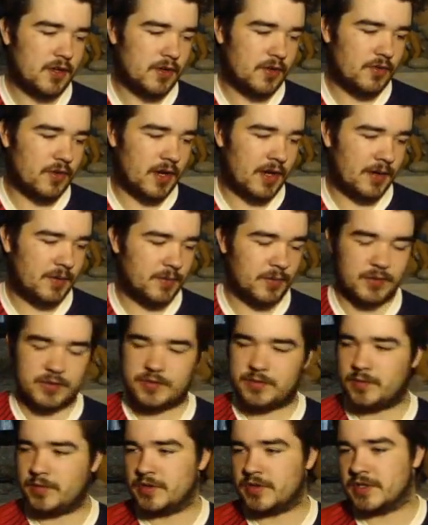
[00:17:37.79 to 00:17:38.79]
Right,
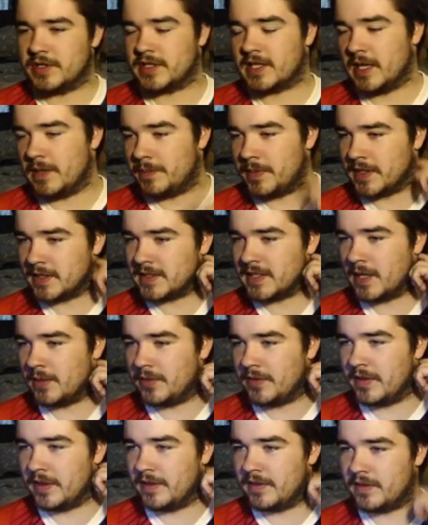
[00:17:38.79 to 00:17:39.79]
we'll just skip past that
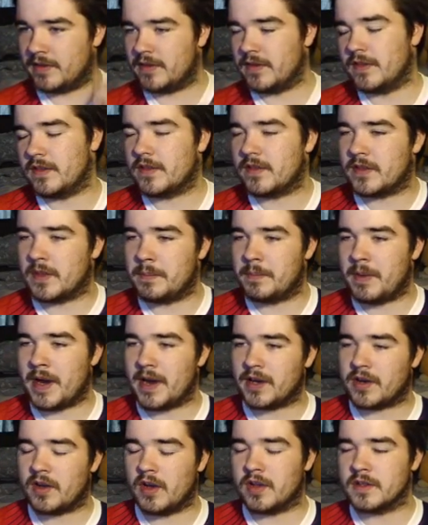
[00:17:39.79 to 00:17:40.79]
one. The
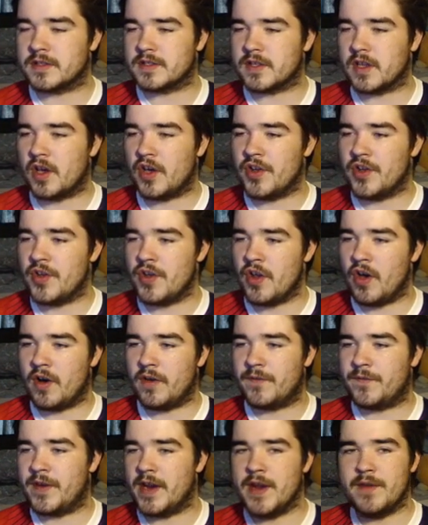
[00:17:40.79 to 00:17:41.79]
pack gods are not
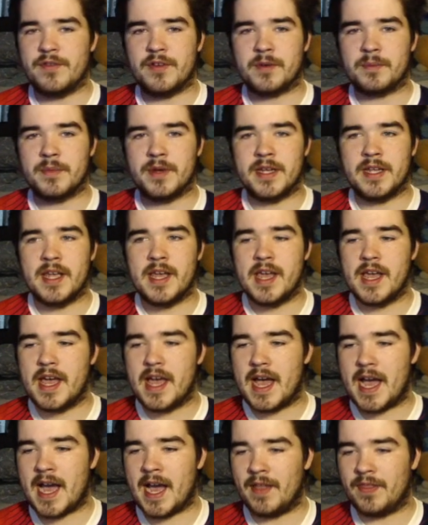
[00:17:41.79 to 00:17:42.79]
favouring me
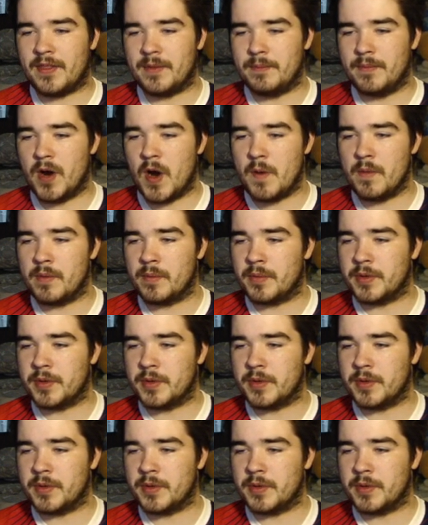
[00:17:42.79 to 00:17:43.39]
at the moment.